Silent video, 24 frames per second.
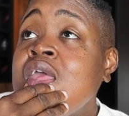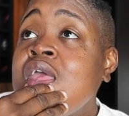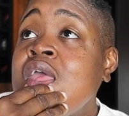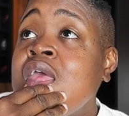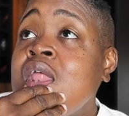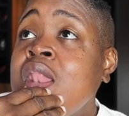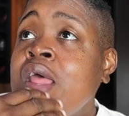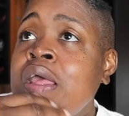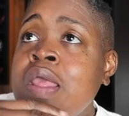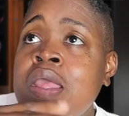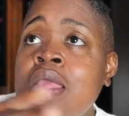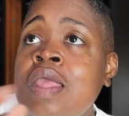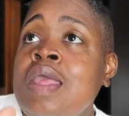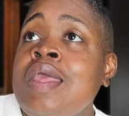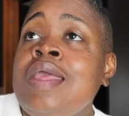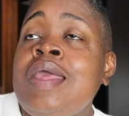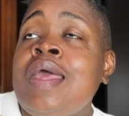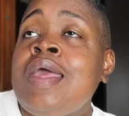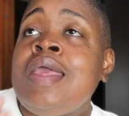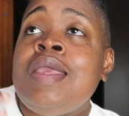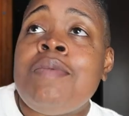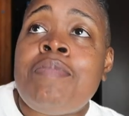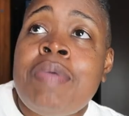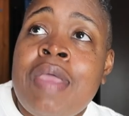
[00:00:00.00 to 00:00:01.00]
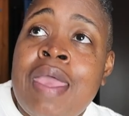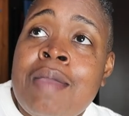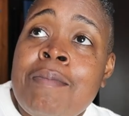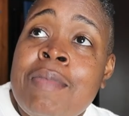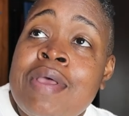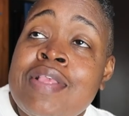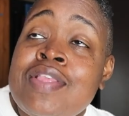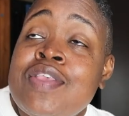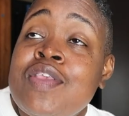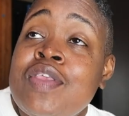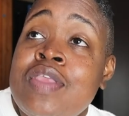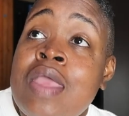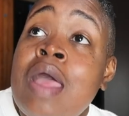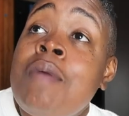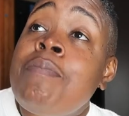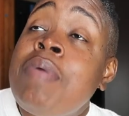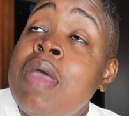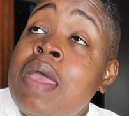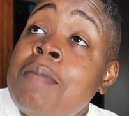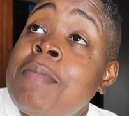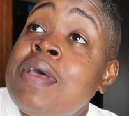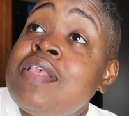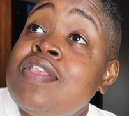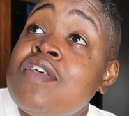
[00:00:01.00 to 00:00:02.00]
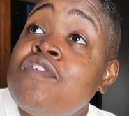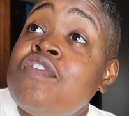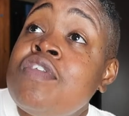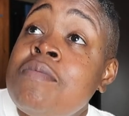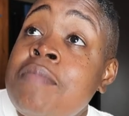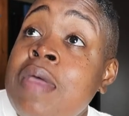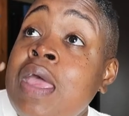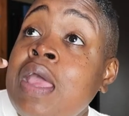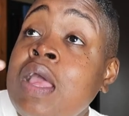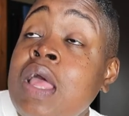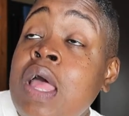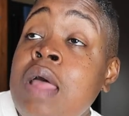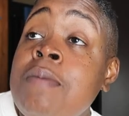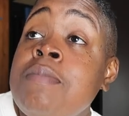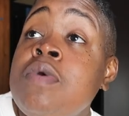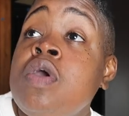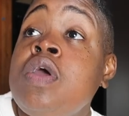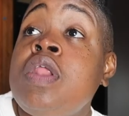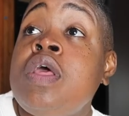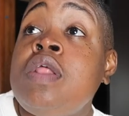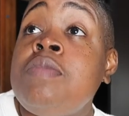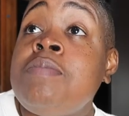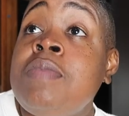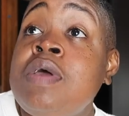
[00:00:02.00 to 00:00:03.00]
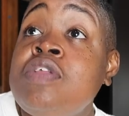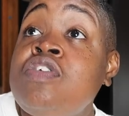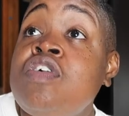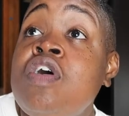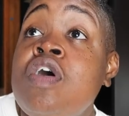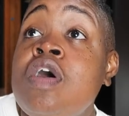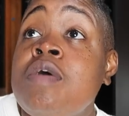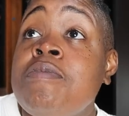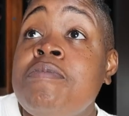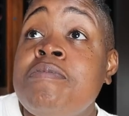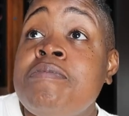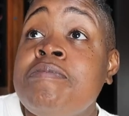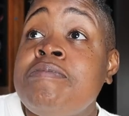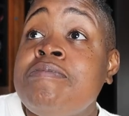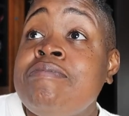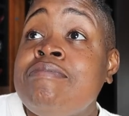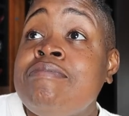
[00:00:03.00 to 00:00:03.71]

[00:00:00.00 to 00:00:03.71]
And I, I, I ain't patting myself. Yeah, I'm patting myself in the back. I'm good at my job.